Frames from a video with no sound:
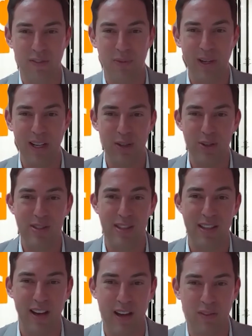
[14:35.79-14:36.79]
If we lose the
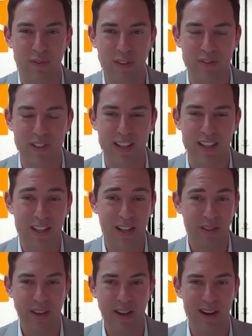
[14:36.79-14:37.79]
950,
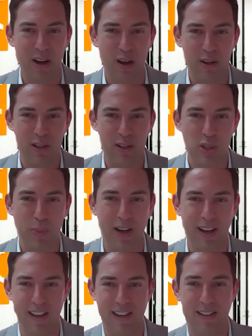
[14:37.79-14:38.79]
they're our hottest
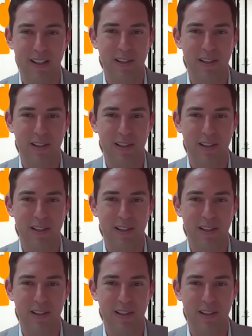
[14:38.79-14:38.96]
buyer.